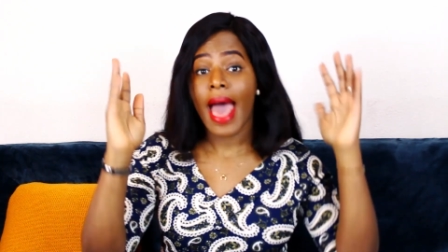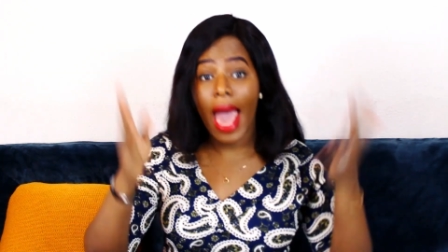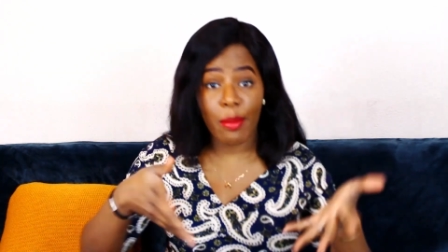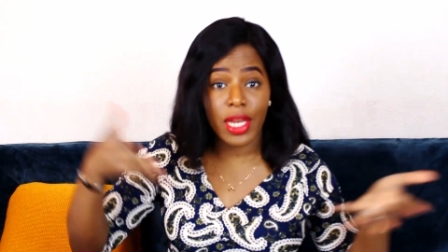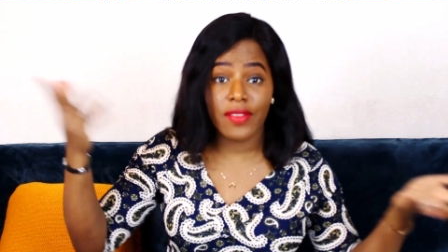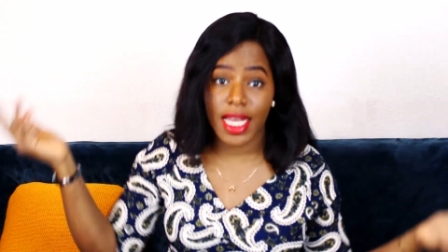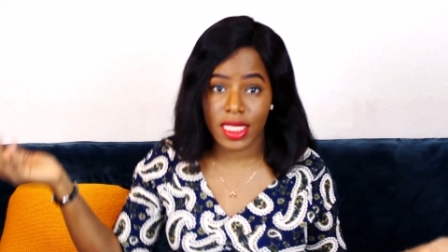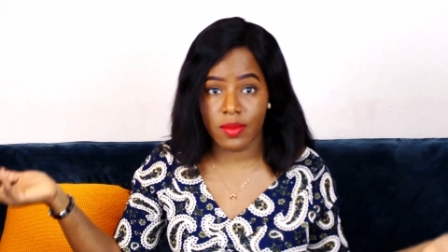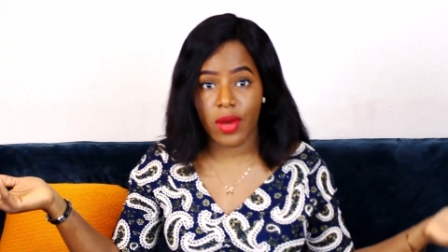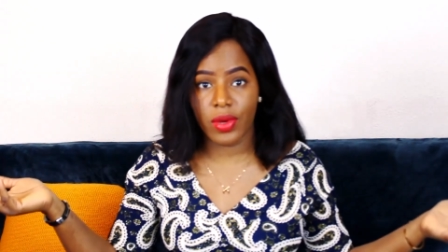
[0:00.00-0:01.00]
I believe
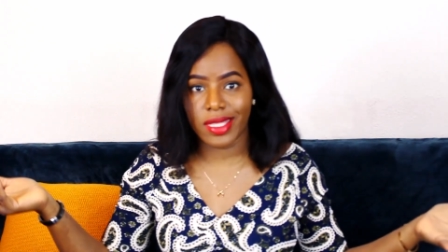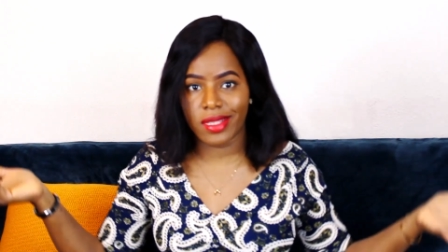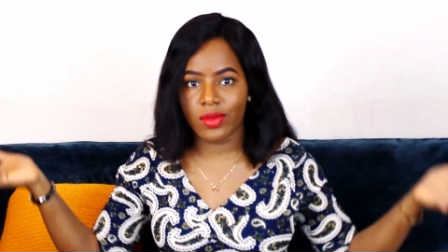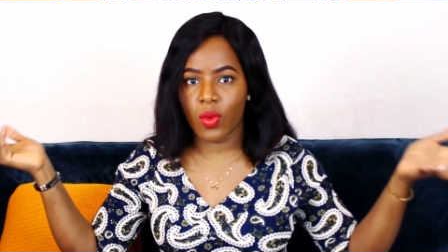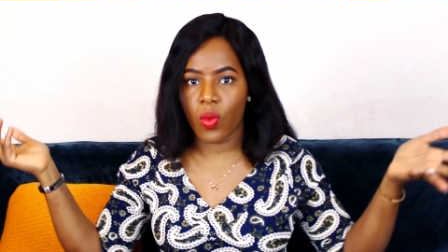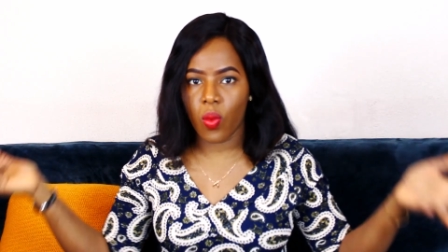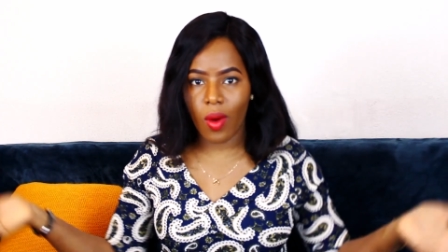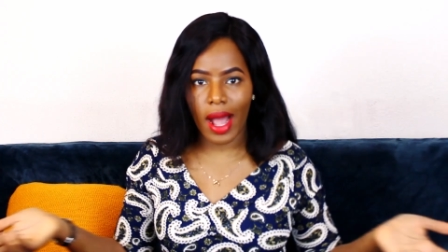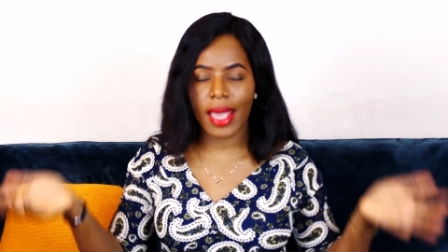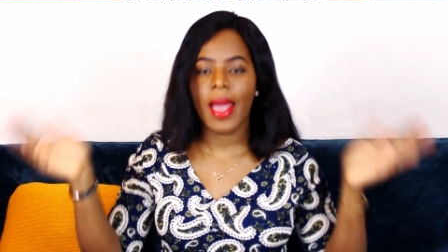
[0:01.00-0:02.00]
that's the main reason
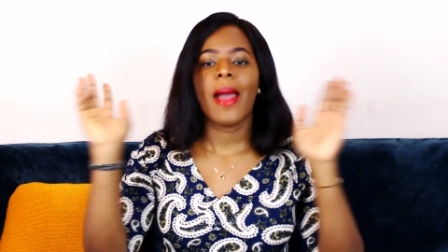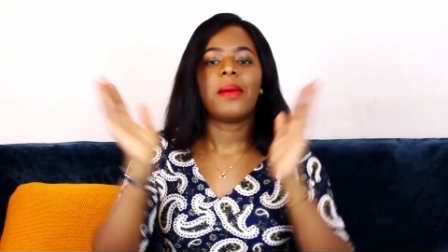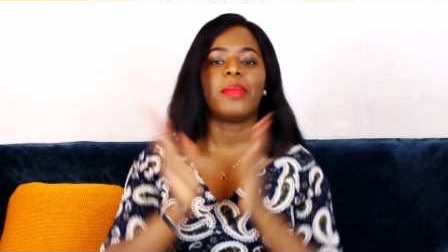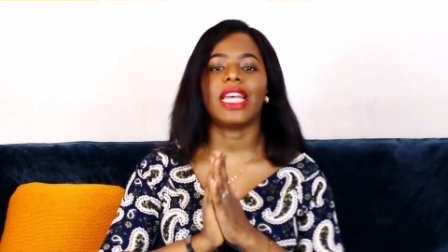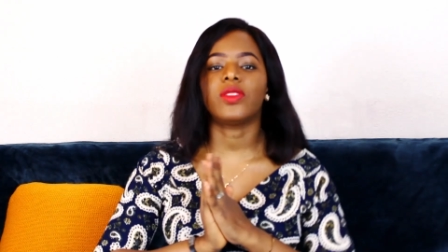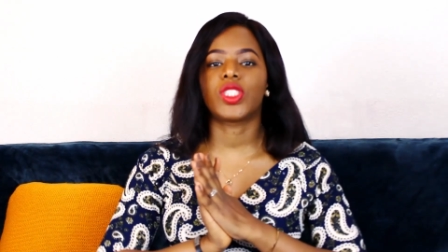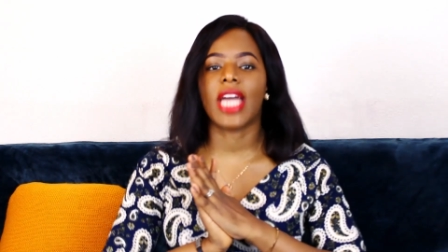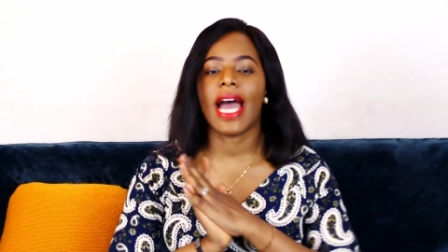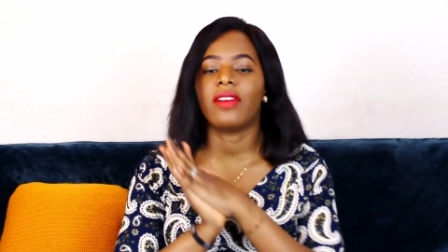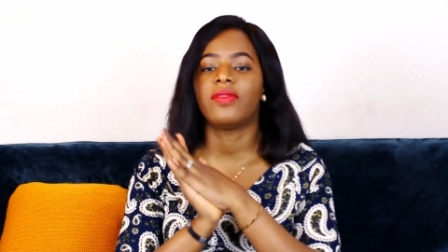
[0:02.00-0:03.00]
why. But that's what you
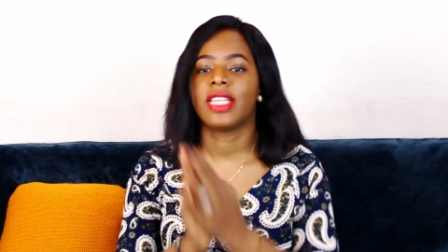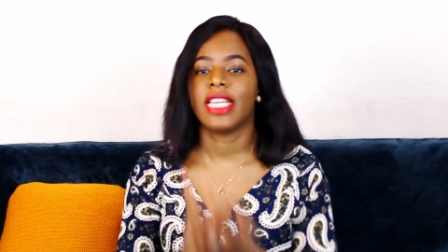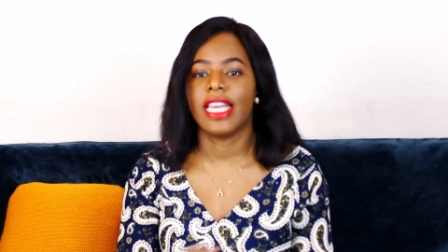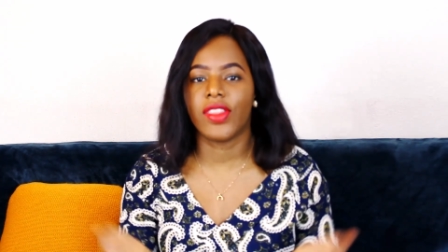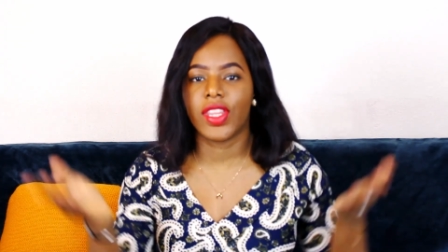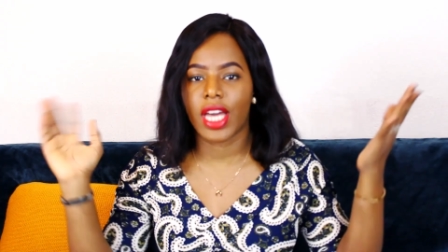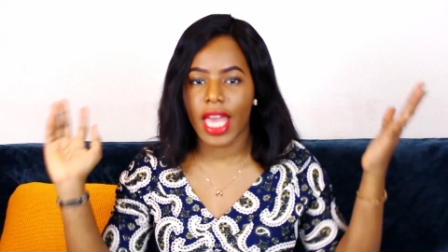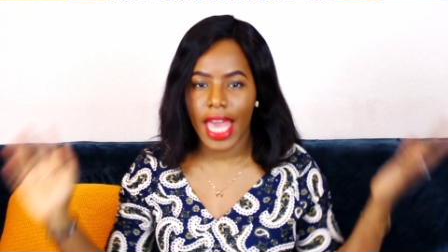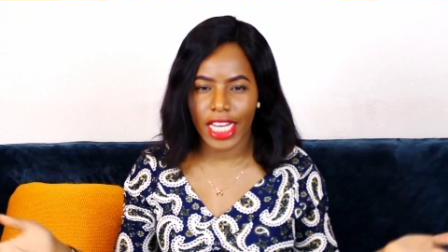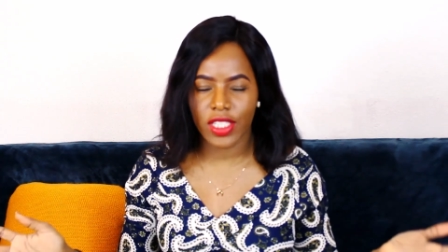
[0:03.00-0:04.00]
have in the
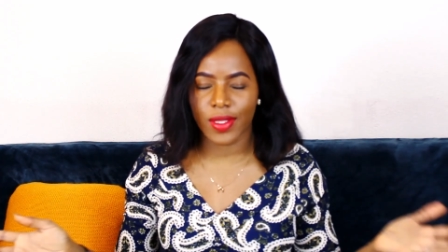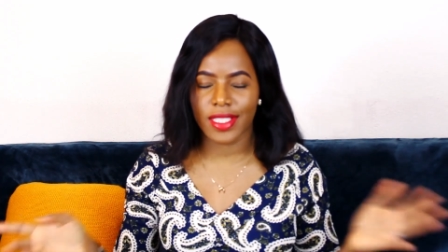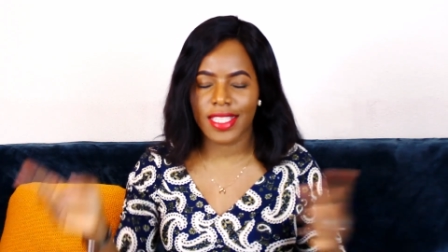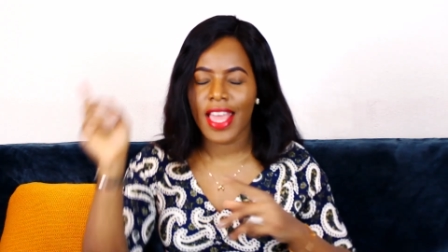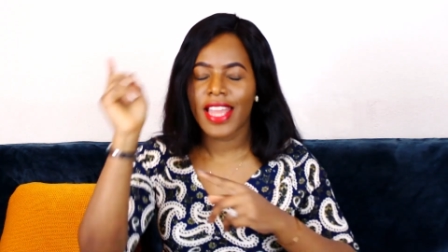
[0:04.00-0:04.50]
entrance.